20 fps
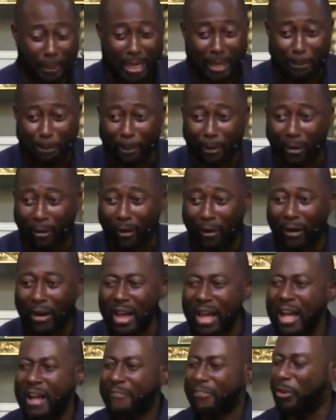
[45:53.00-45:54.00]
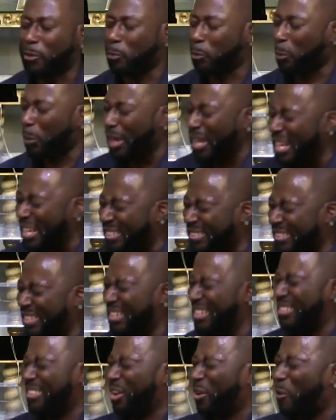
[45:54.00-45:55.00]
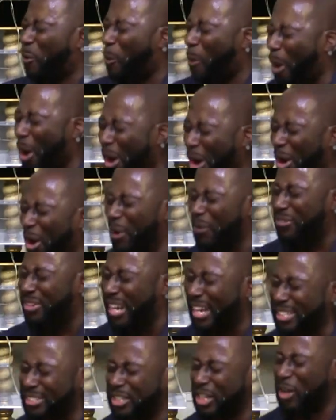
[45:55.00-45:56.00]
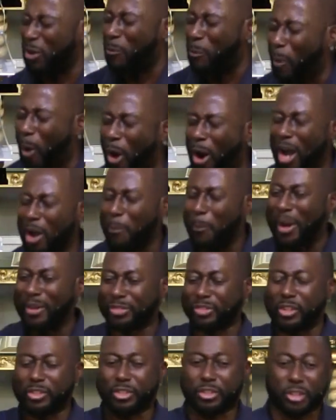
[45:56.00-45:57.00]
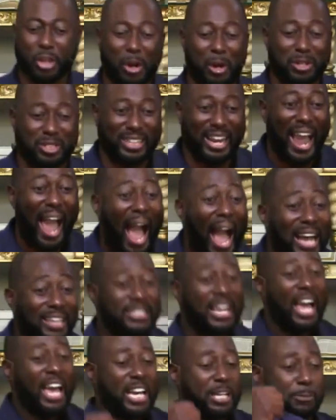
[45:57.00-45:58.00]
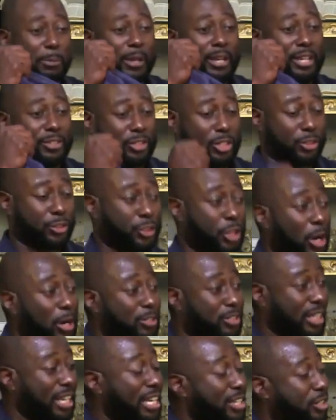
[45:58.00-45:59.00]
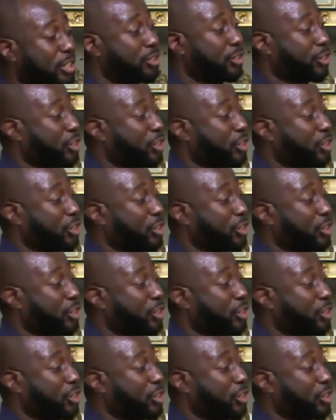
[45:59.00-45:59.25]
people. The reason the world doesn't want what the church has is because the church isn't